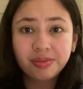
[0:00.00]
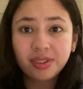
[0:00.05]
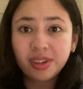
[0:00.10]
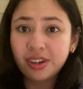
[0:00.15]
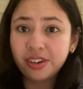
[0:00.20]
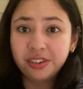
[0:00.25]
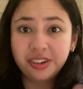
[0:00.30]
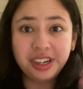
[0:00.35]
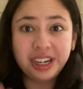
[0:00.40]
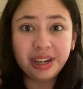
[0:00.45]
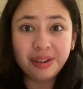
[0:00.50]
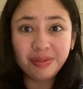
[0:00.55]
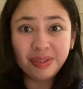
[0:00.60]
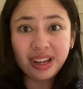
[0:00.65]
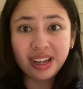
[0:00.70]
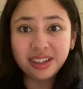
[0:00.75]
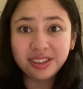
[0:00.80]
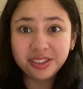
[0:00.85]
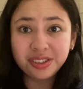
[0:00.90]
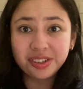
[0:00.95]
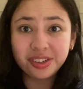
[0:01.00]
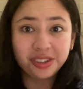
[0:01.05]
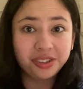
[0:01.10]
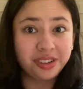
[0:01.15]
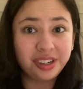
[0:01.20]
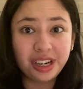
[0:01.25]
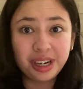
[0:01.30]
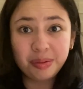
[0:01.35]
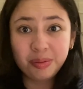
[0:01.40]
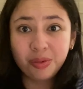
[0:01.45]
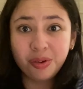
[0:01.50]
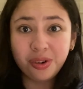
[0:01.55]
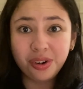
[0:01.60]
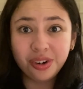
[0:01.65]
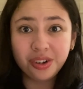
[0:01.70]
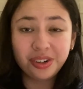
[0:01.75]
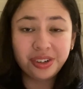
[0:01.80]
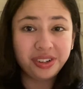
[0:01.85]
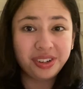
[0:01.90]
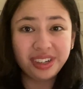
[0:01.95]
reading faster, reading
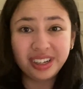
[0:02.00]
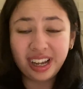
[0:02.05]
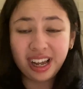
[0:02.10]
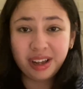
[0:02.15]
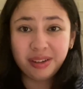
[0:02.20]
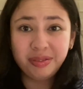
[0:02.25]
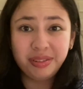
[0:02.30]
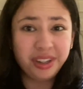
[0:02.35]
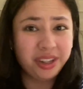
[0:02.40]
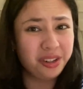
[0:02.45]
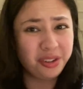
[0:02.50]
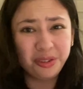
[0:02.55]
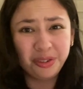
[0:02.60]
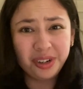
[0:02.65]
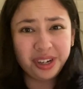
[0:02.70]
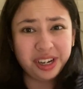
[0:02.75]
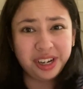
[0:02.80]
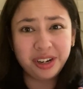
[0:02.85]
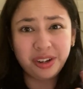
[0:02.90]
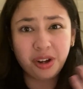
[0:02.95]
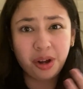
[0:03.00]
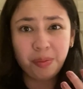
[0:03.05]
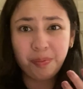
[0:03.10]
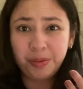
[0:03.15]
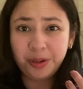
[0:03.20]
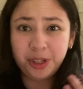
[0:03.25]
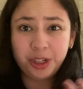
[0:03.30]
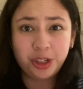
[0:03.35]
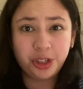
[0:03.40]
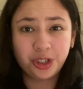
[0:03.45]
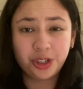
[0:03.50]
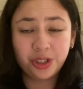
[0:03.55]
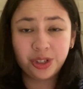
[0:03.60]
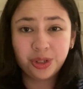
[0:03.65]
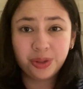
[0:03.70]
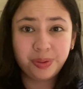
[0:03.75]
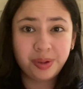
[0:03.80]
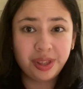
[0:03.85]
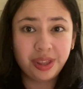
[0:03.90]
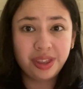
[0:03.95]
more. You can have little reading
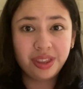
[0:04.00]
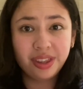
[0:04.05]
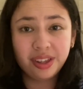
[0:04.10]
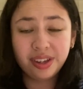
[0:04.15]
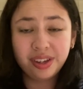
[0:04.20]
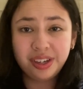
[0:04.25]
competitions with